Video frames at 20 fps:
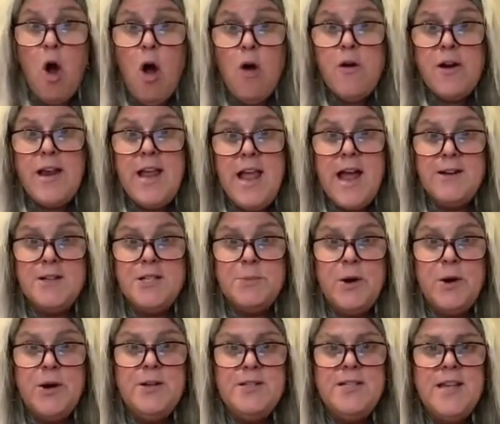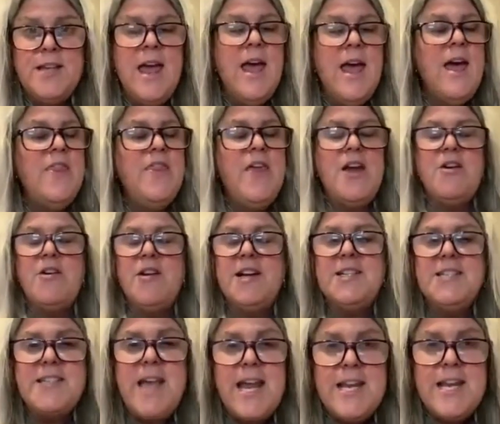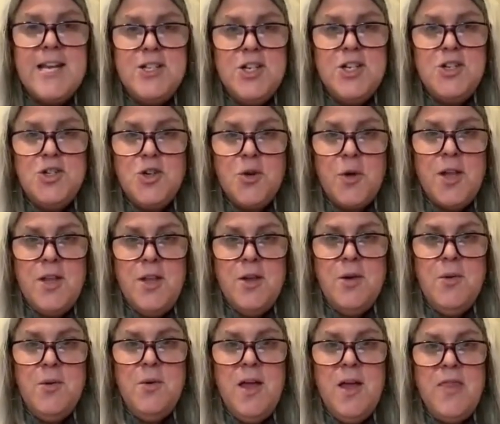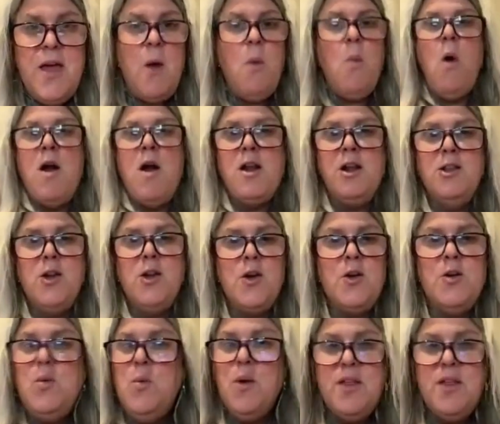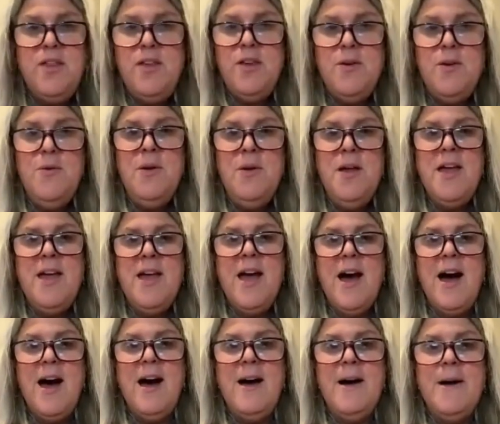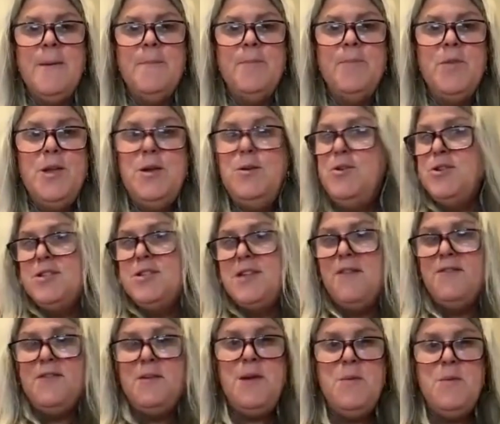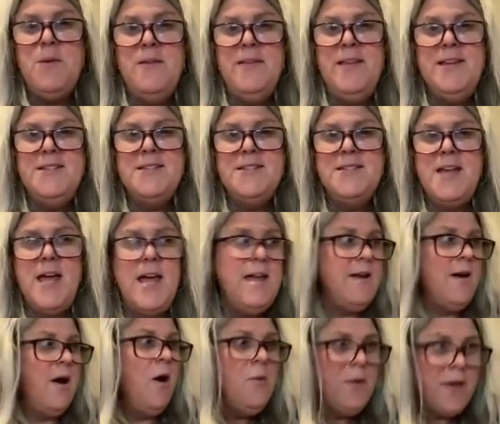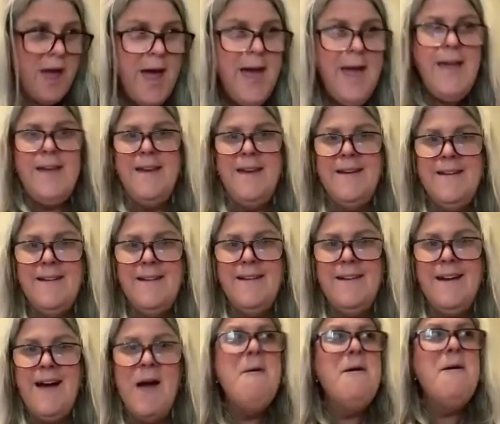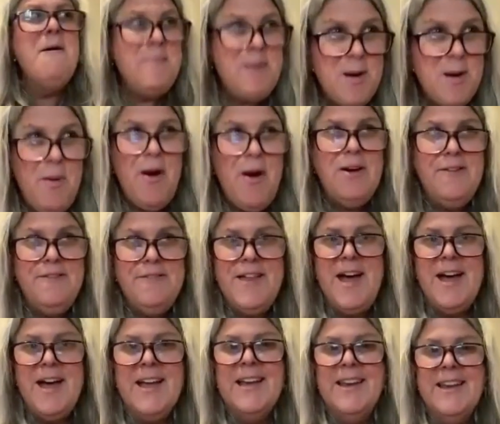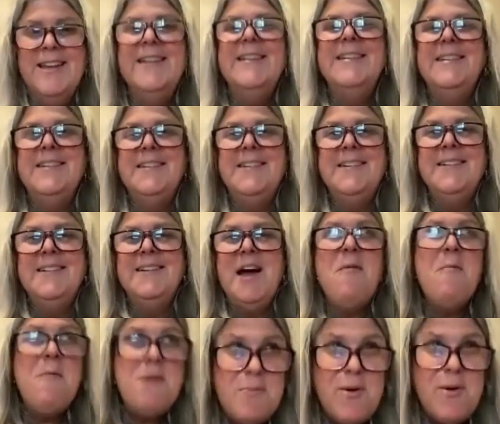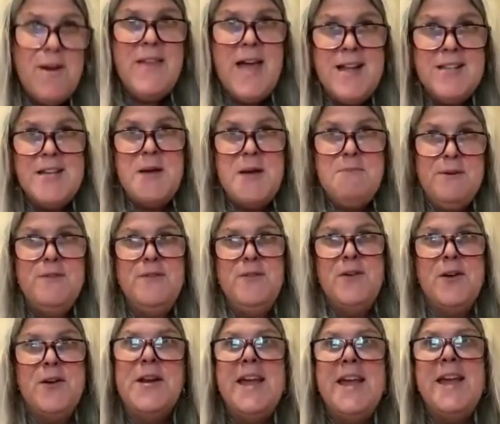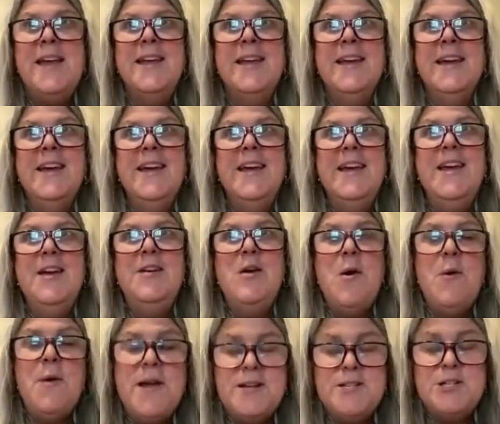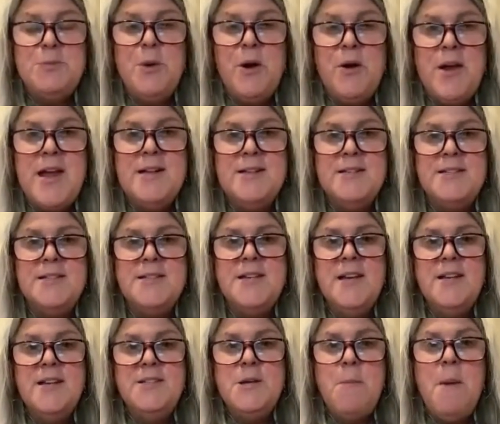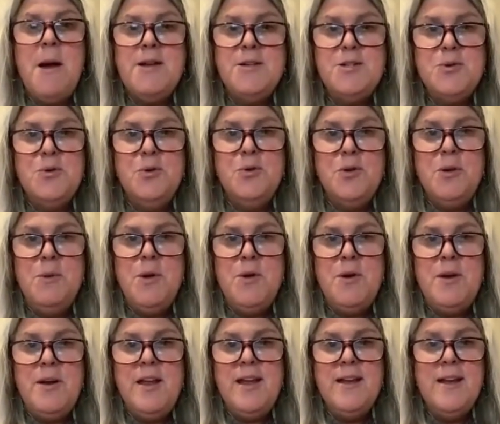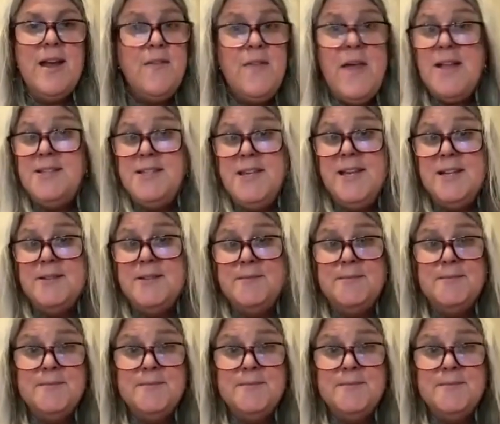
already experts that are excited to join you, that want to learn with you. You just have to be willing to say, okay, I want to be a part of that. I want to bring that type of learning, experience to my school community. And that's it.